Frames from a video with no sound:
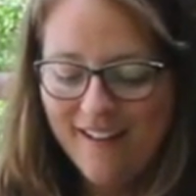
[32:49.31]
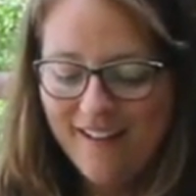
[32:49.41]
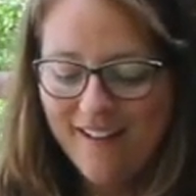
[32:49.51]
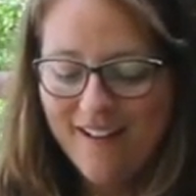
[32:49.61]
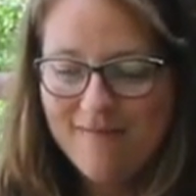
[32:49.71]

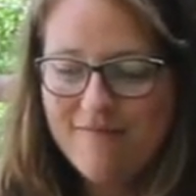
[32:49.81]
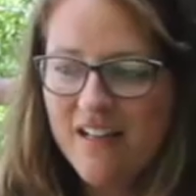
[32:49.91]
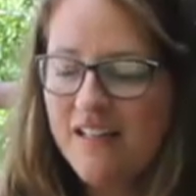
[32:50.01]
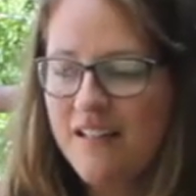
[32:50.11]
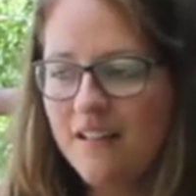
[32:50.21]

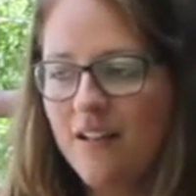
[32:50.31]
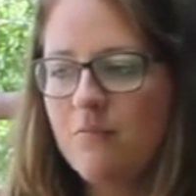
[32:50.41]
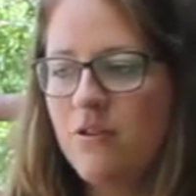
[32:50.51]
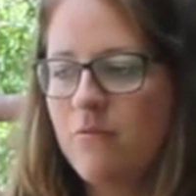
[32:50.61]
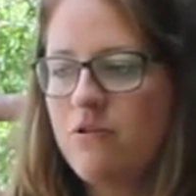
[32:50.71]
I did
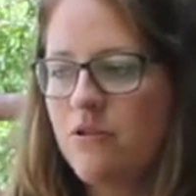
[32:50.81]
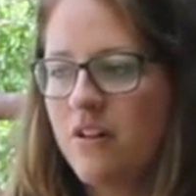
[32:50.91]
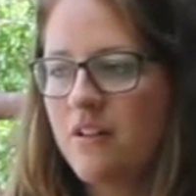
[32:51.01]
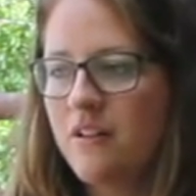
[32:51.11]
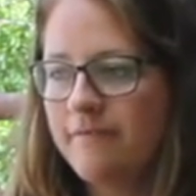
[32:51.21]
come home
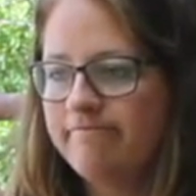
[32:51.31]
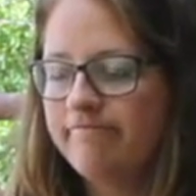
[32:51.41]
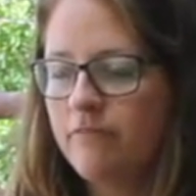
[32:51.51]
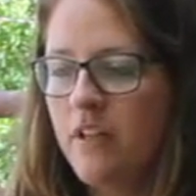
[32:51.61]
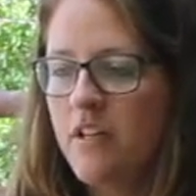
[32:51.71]
drunk
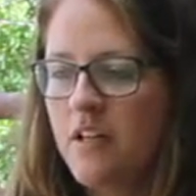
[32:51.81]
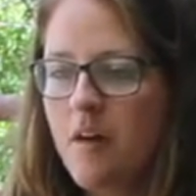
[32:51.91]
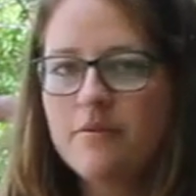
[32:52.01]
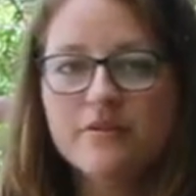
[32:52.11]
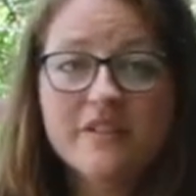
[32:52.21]
on a
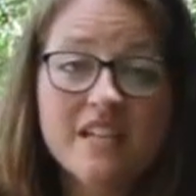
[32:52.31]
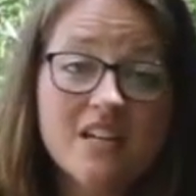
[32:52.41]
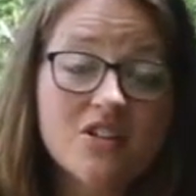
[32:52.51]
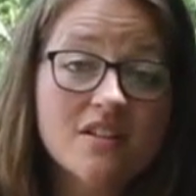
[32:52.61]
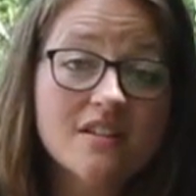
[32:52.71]
couple of
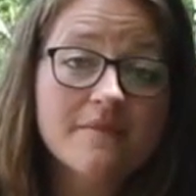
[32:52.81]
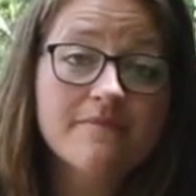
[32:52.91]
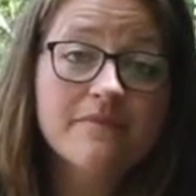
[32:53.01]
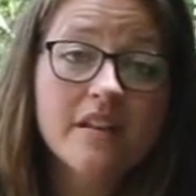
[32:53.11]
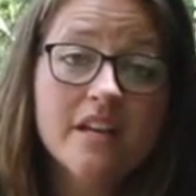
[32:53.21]
occasions.
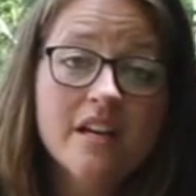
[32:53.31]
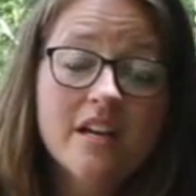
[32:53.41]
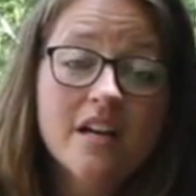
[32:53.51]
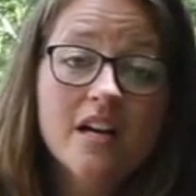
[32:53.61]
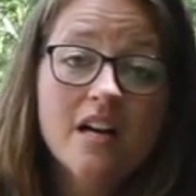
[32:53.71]

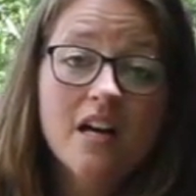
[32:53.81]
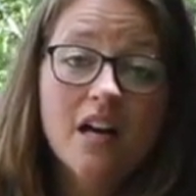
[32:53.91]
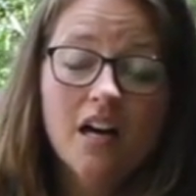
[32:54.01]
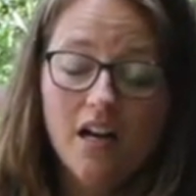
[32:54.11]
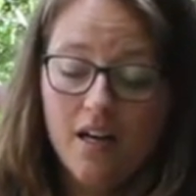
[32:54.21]

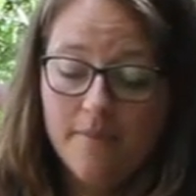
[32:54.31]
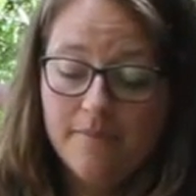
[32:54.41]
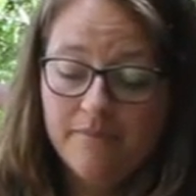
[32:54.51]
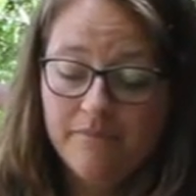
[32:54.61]
How